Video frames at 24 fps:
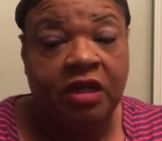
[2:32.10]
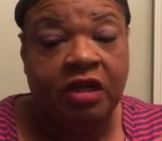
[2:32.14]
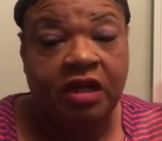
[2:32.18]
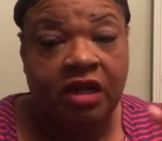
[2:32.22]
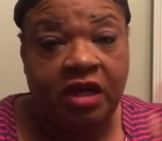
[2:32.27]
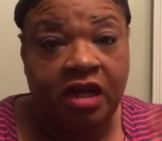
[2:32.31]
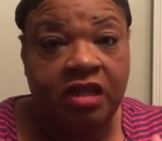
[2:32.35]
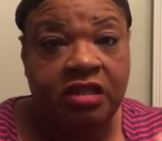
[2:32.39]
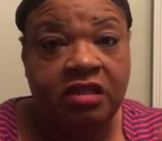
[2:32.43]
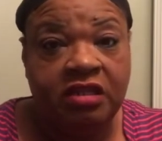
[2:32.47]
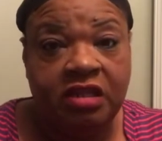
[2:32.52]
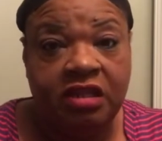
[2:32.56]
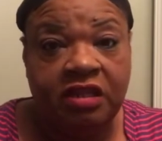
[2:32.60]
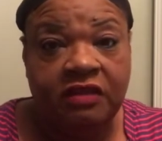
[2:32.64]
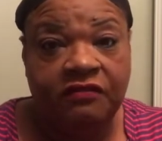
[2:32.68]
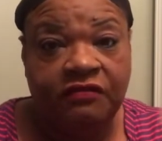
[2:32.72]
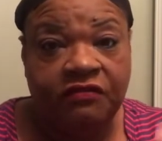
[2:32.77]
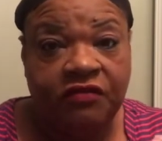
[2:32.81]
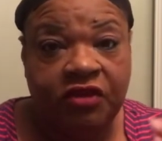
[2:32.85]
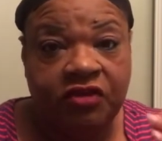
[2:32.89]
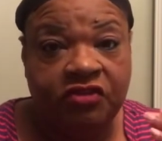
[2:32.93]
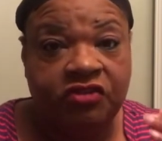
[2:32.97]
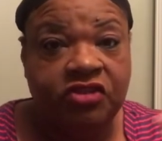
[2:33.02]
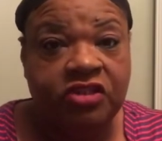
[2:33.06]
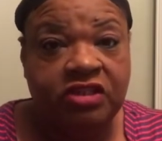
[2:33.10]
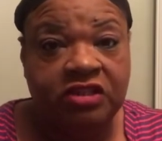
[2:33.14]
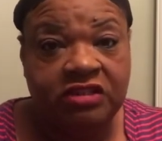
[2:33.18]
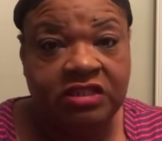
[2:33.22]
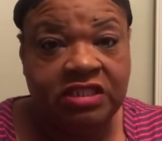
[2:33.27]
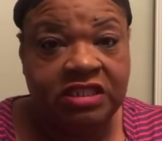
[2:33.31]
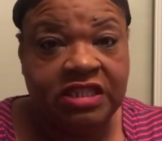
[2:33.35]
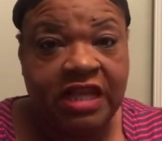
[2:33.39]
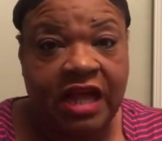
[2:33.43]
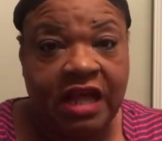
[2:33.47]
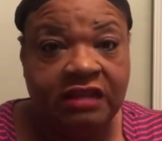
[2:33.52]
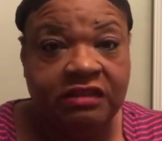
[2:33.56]
cutting it and fixing it and
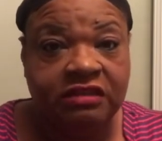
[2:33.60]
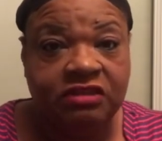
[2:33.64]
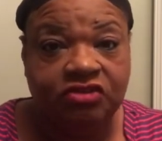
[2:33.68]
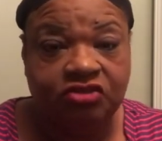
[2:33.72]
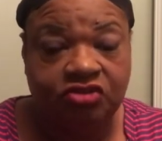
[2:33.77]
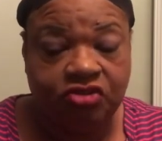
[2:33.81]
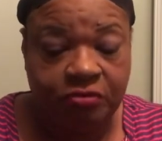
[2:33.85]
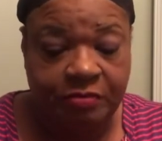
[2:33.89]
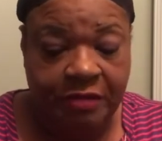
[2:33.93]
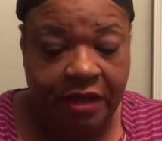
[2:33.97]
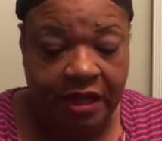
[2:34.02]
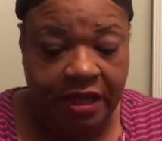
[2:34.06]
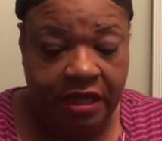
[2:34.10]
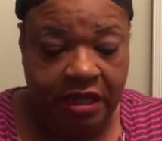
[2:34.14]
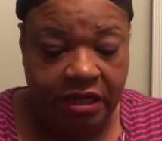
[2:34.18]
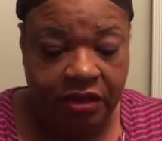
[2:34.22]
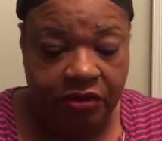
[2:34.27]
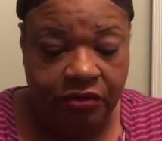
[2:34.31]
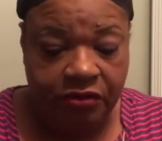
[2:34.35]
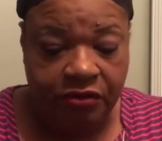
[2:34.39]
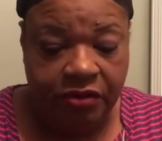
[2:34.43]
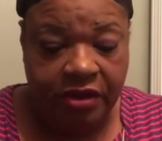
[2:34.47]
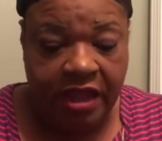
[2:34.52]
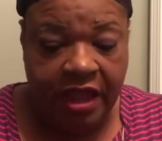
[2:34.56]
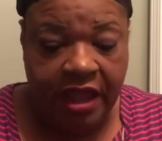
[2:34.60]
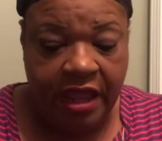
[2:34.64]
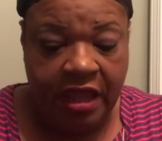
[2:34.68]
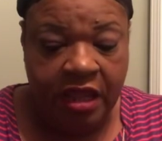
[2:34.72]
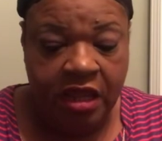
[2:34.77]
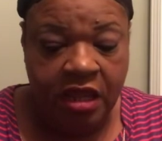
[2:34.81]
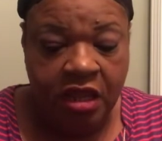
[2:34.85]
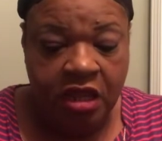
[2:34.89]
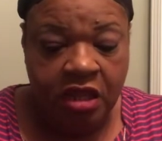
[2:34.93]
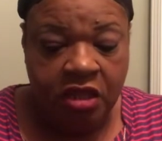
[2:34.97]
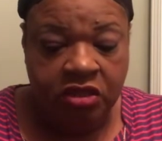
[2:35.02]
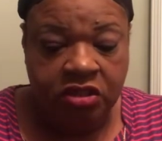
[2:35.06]
styling it to my head, okay?